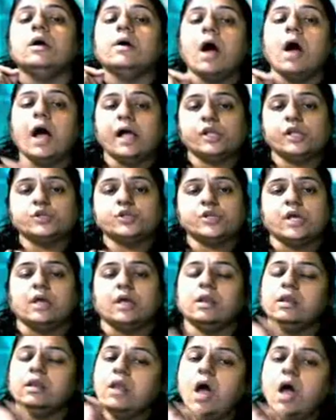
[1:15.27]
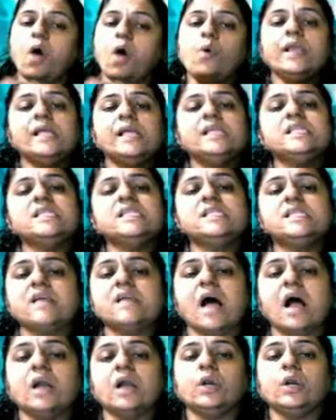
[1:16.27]
Acha, now let's
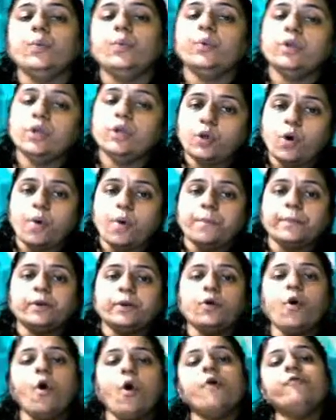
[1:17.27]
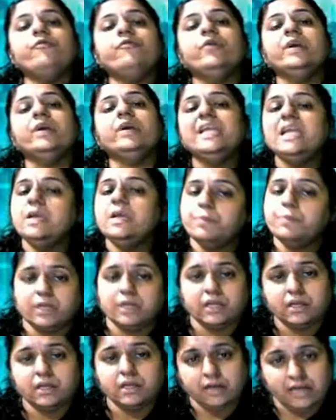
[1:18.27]
start with the topic of
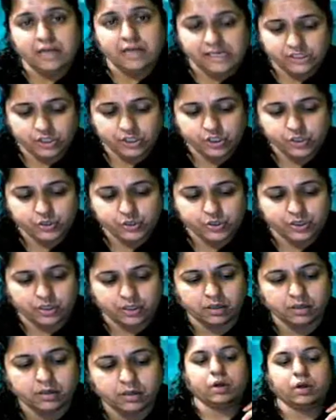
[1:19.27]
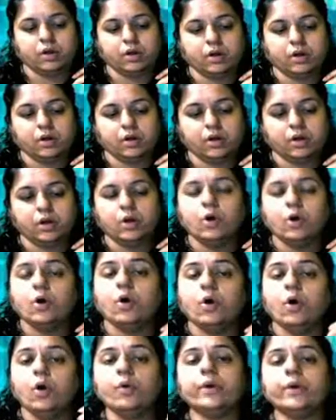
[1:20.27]
dematerialization.
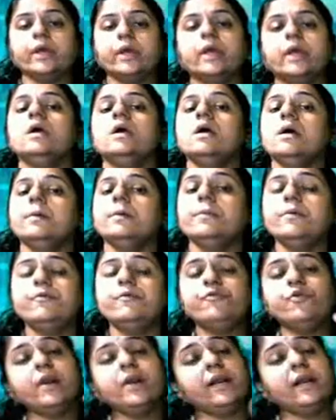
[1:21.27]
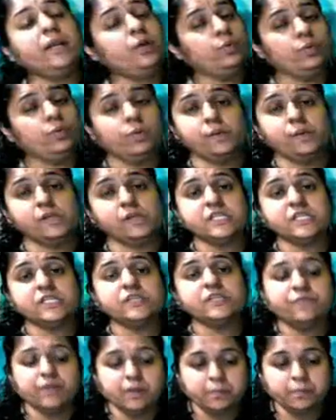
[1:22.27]
Okay, before I do the process
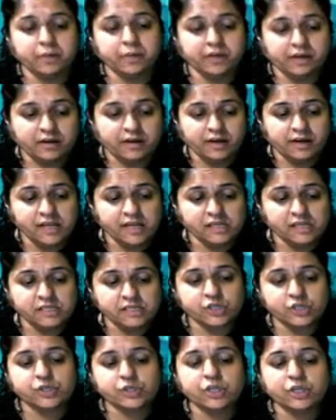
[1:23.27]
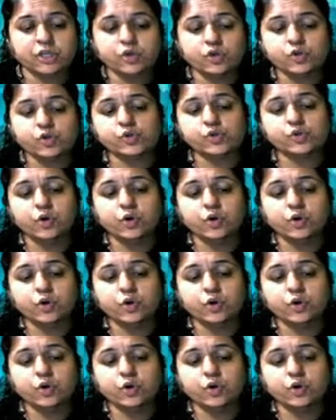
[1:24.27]
of dematerialization, you should